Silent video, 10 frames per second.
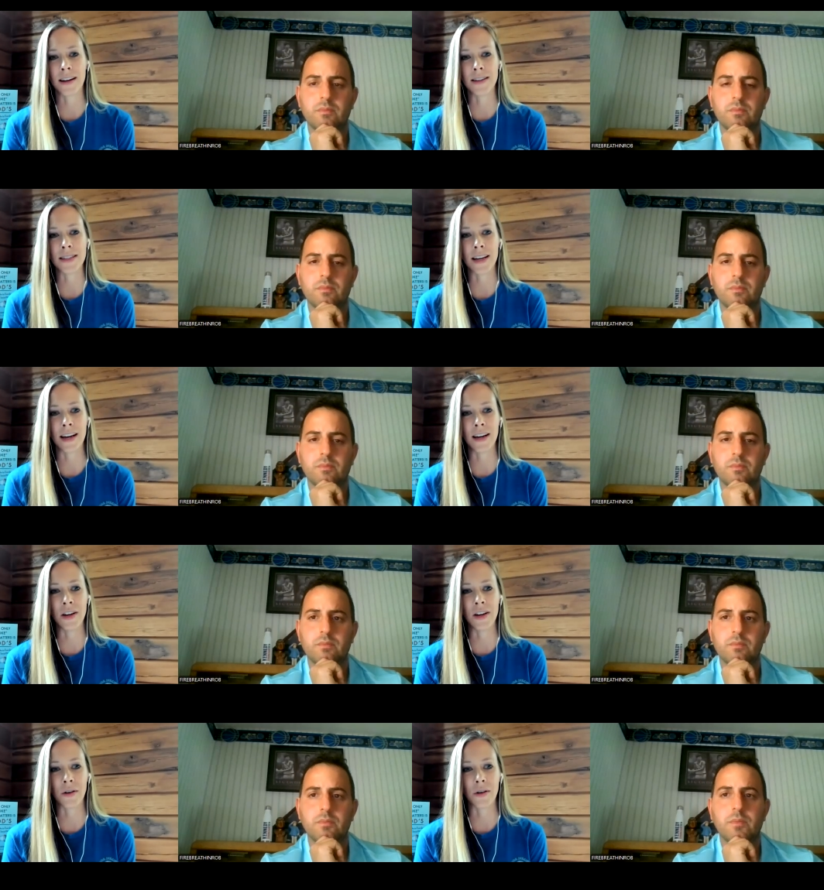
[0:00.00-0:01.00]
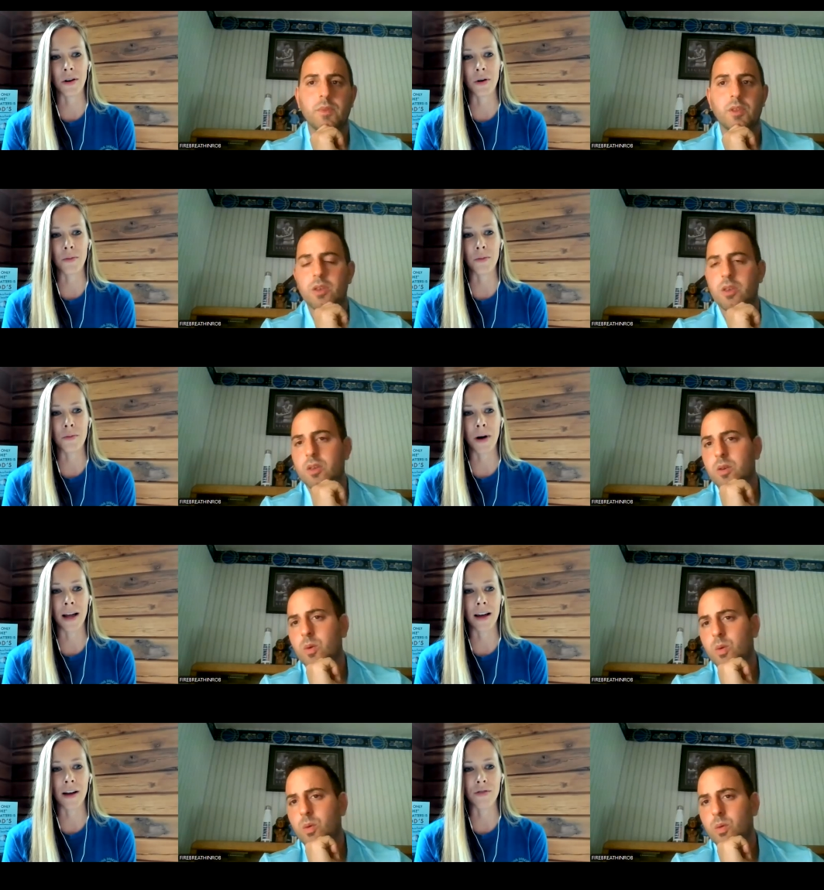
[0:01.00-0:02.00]
Speaker 1: and saying, you know, oh, my
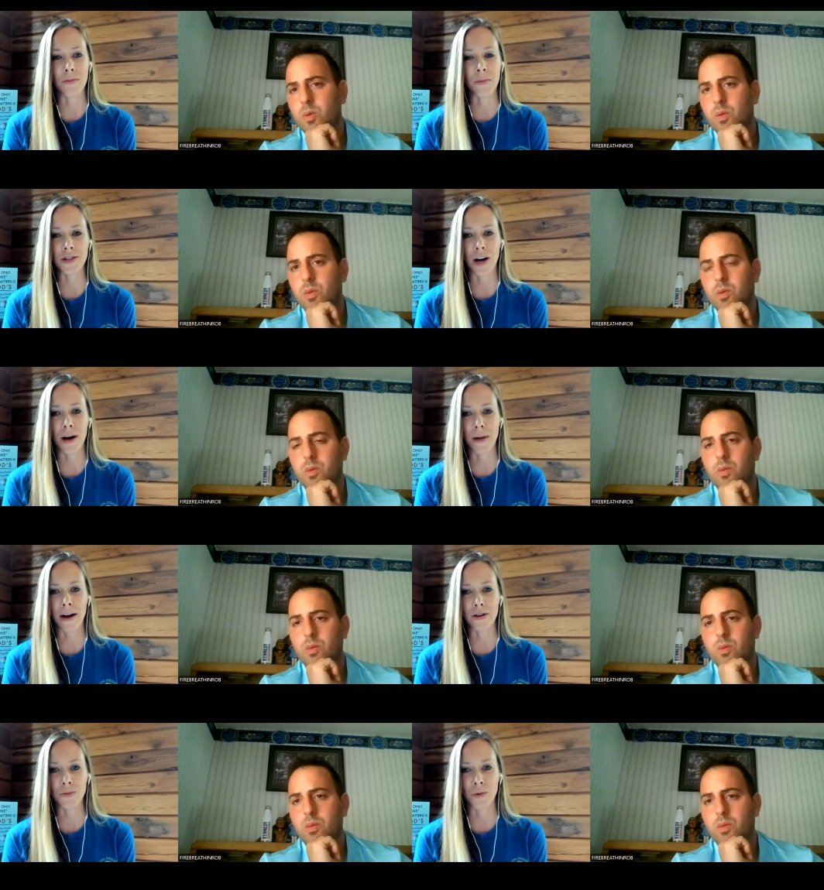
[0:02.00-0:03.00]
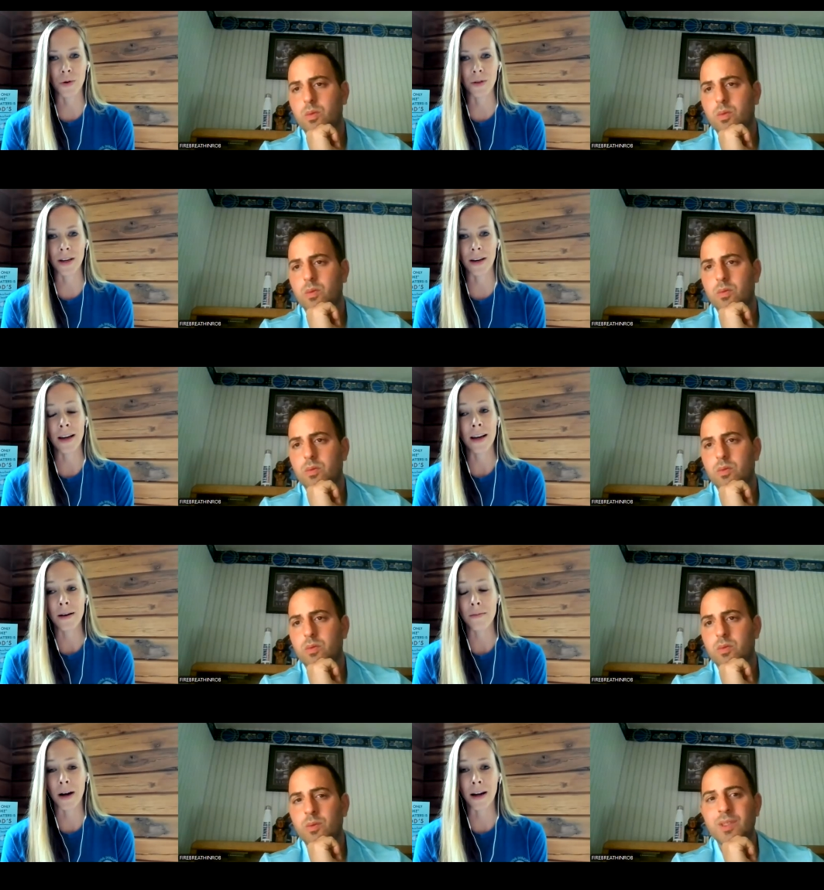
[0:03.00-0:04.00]
life and my job matters more than
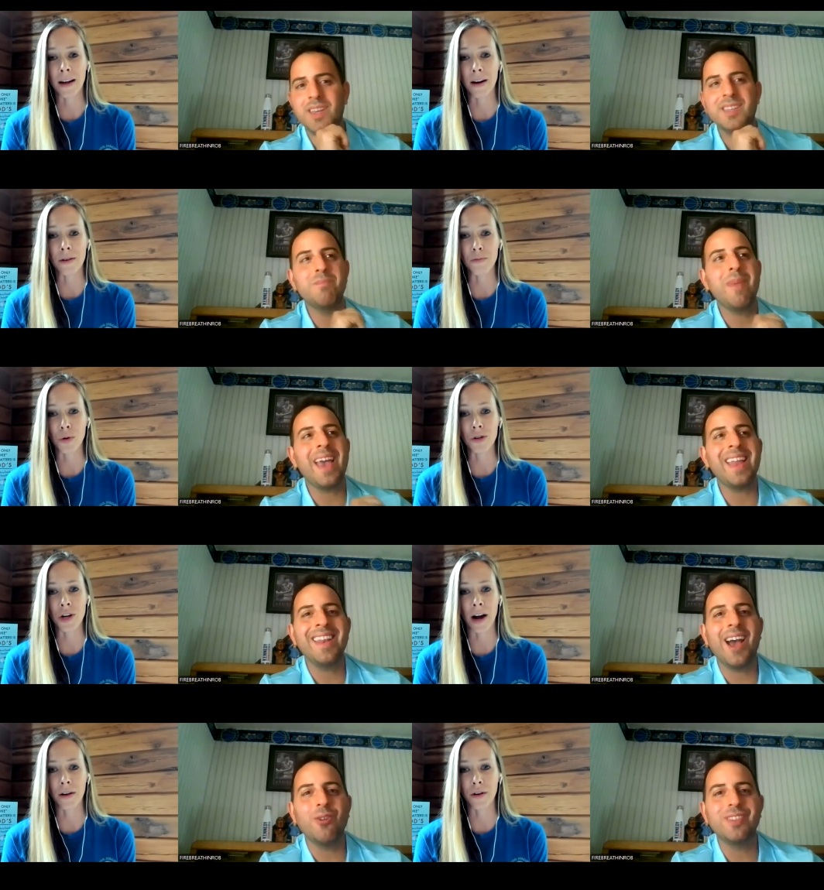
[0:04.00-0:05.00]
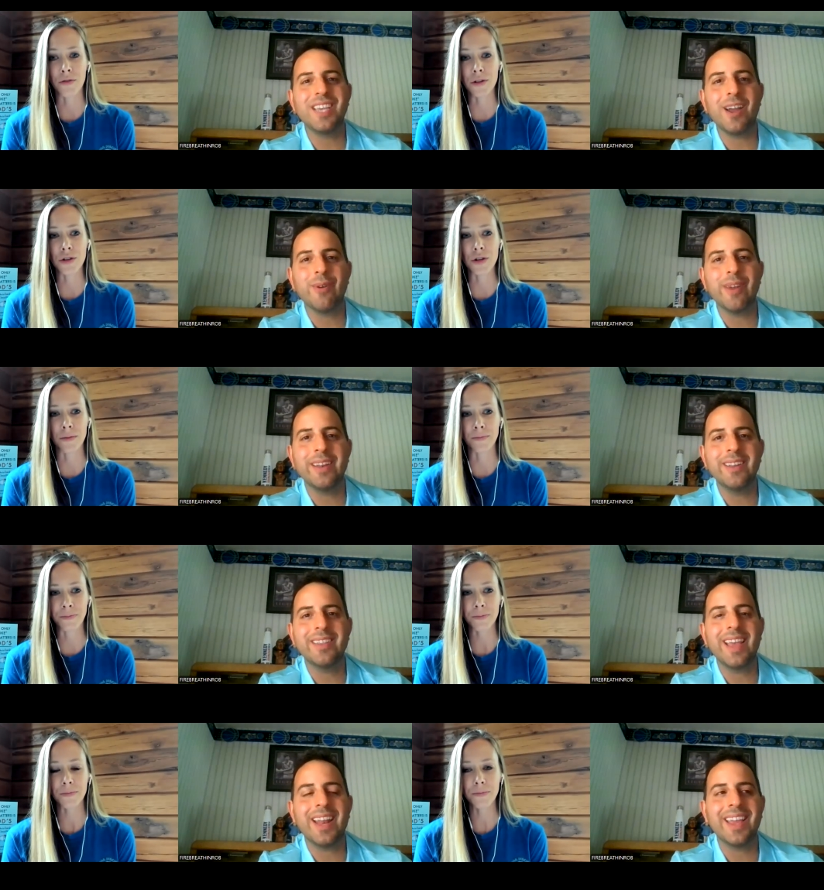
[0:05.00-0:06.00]
my. Well, there's men now,
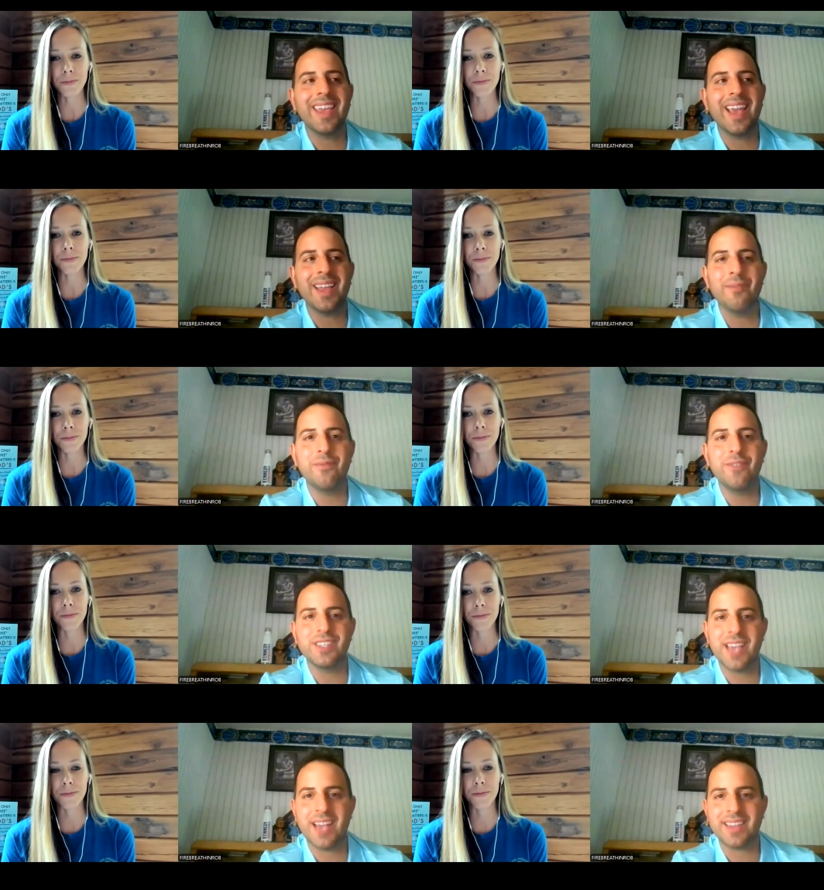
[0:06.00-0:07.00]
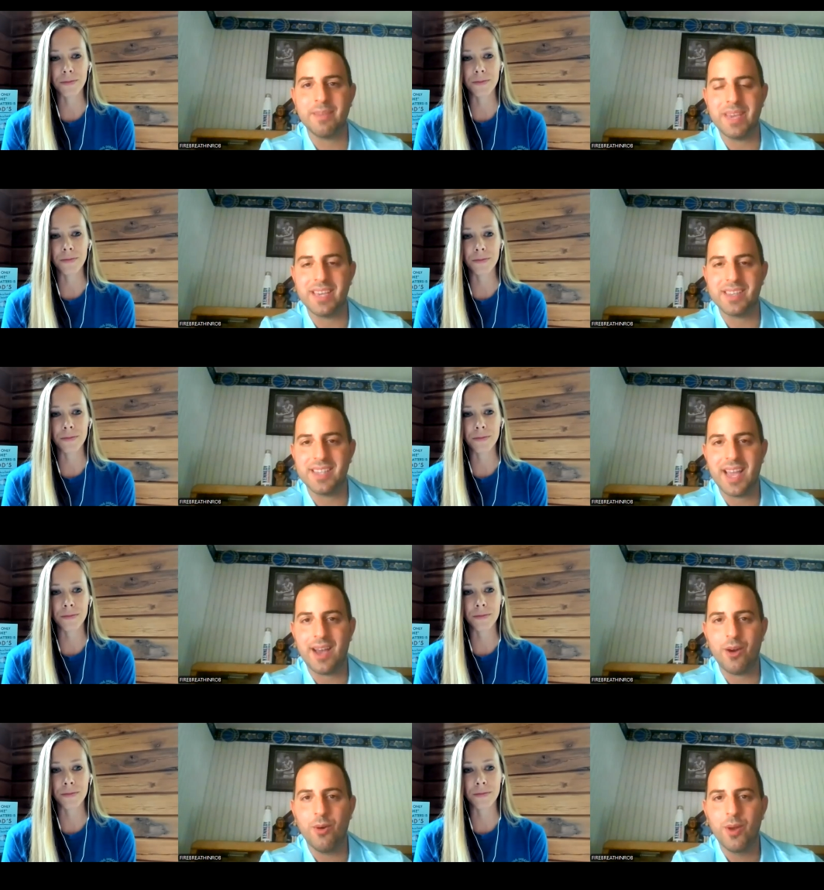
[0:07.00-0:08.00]
Teryn,
Speaker 2: that are getting vasectomies
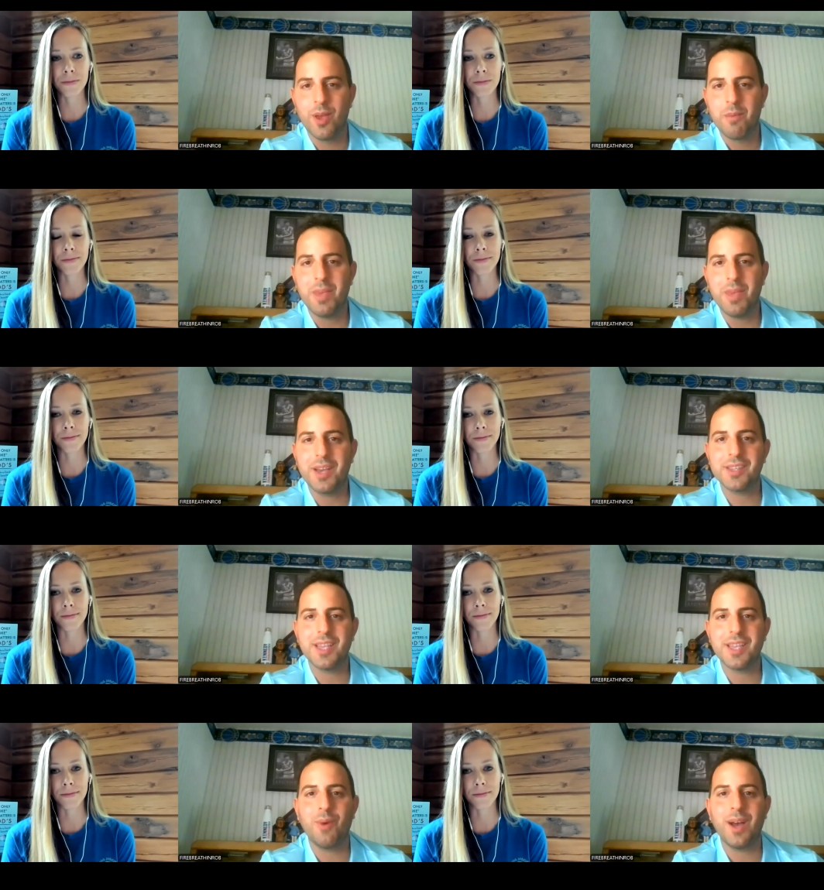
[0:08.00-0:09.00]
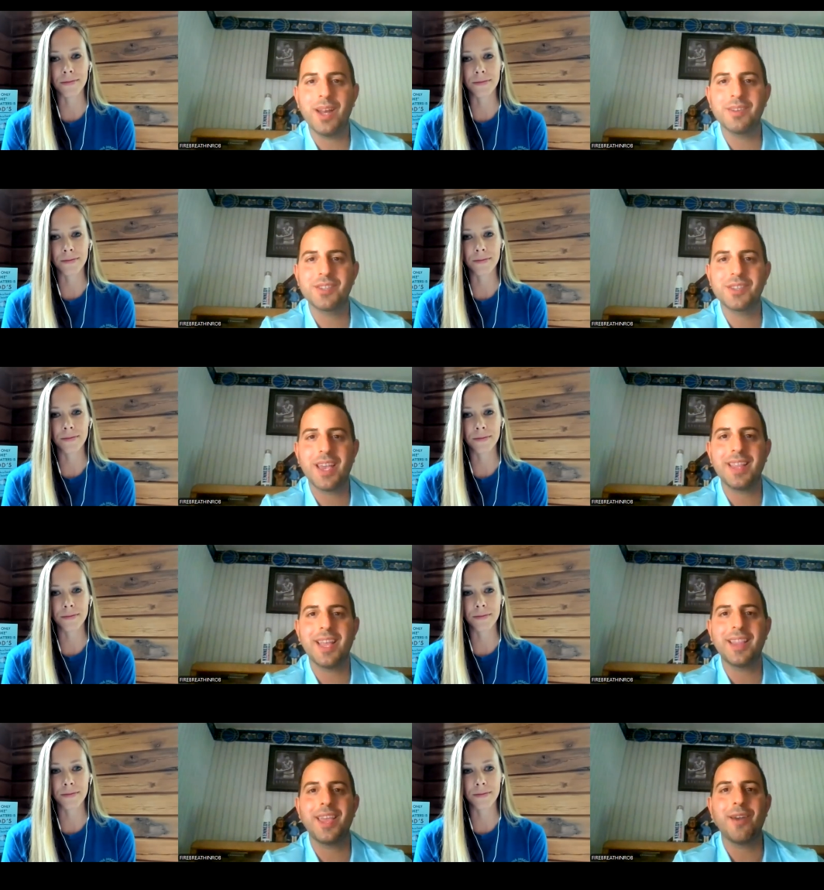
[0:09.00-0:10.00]
now Mm-hmm. because mm-hmm. they want to
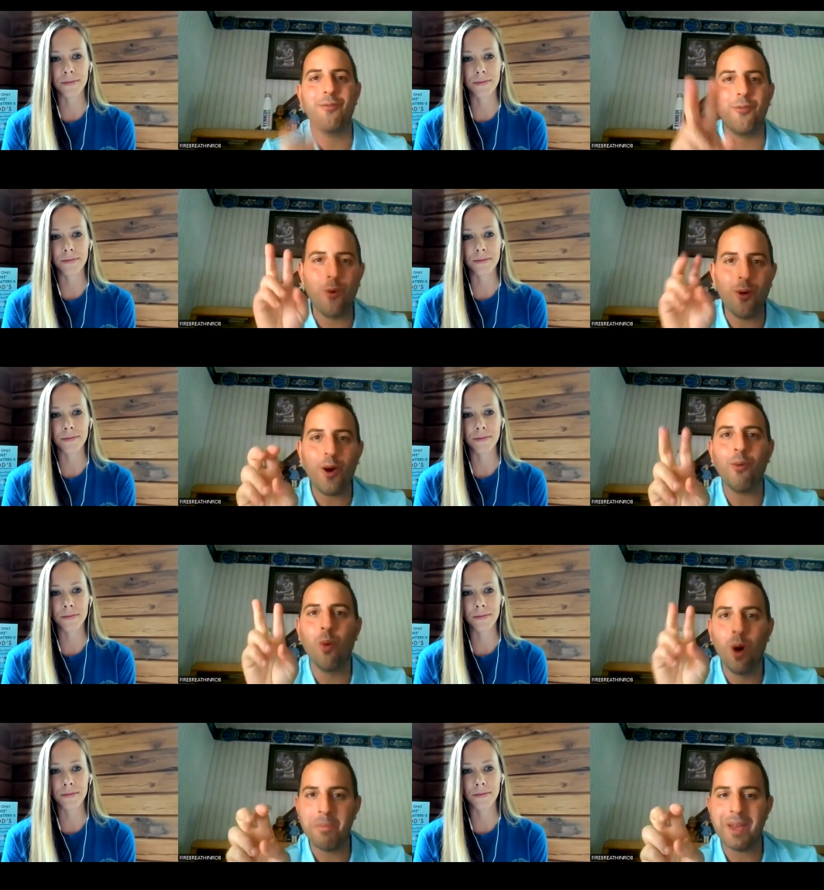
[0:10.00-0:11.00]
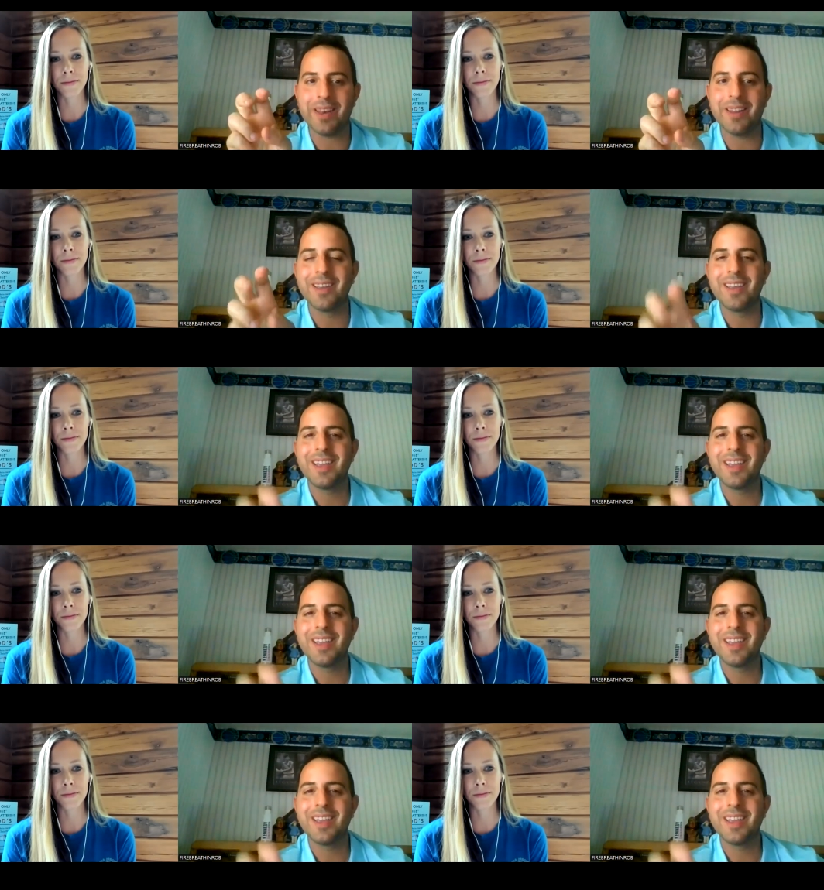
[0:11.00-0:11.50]
say that they're for women.